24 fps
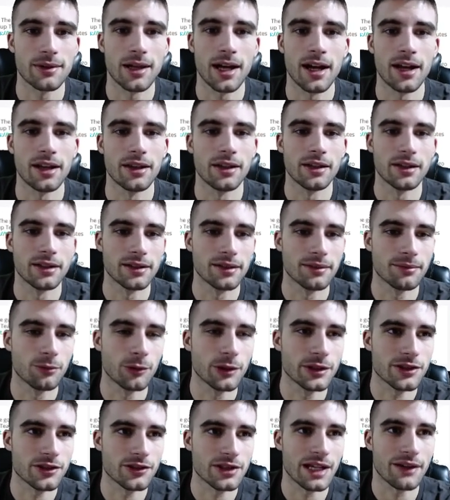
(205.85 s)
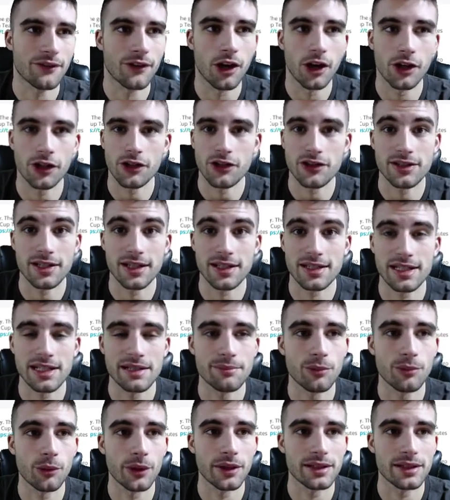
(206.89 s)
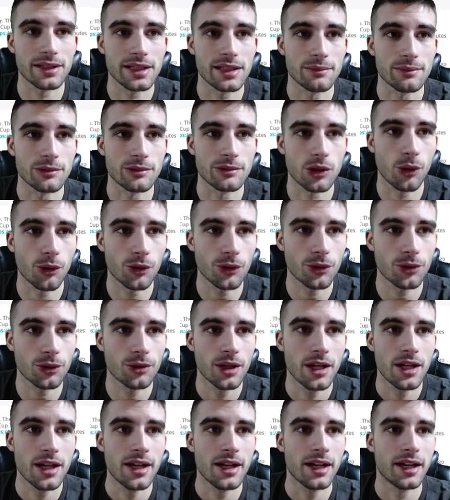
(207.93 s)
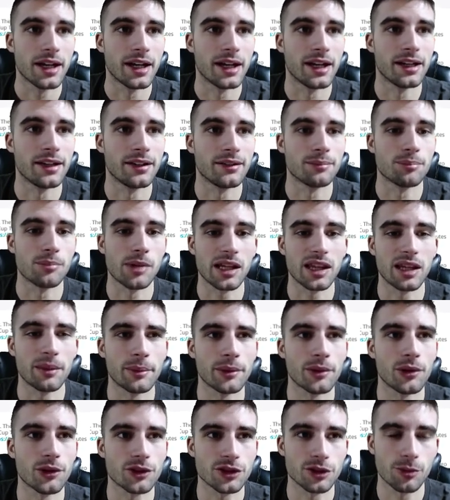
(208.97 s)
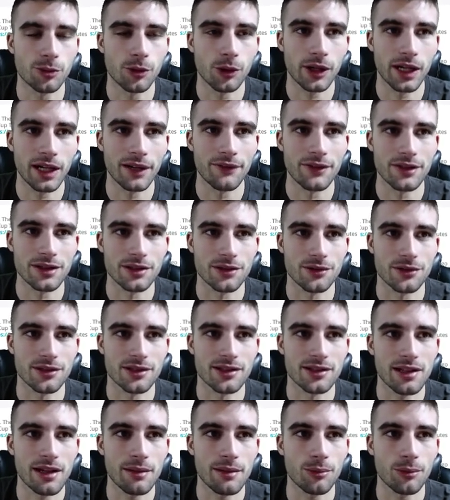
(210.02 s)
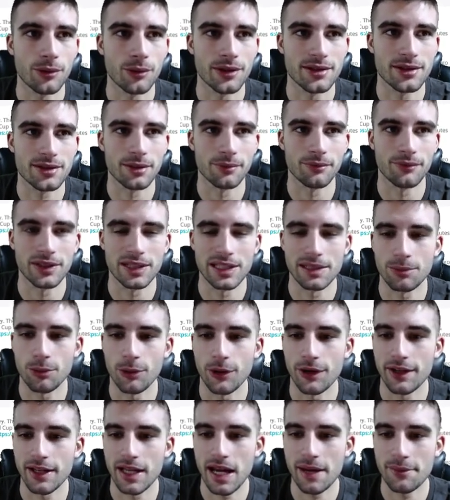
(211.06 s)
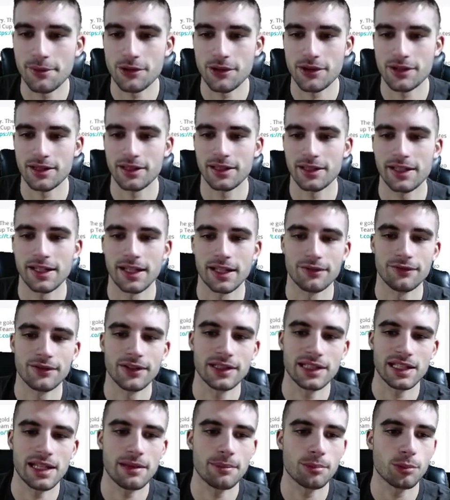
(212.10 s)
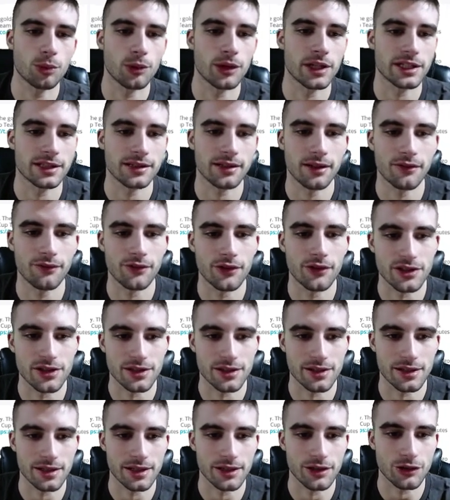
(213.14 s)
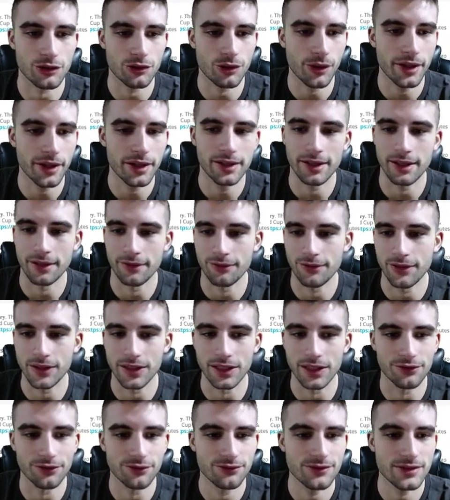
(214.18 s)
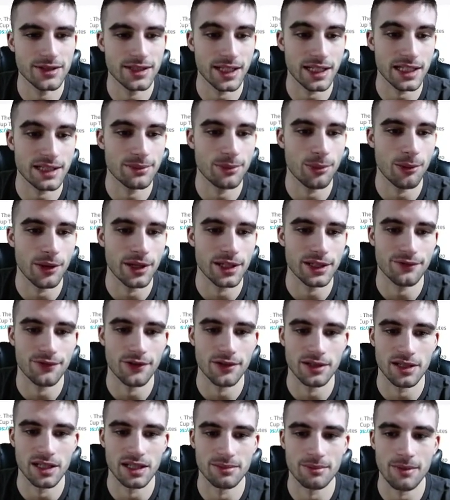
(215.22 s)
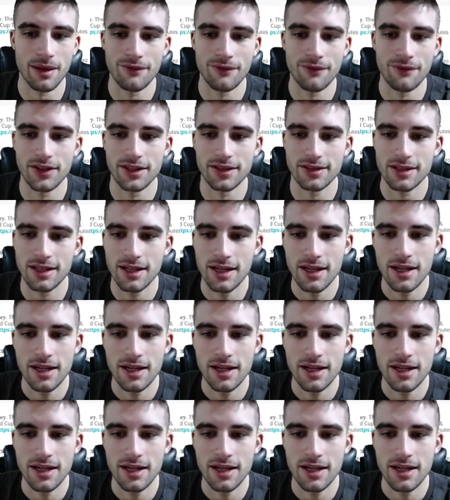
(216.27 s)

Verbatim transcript: Uh, the Wizards have 116 point team total, and Bradley Beal also broke out of his little slump with some 50 point games recently. at 58 points versus Detroit, then 56 points versus Memphis.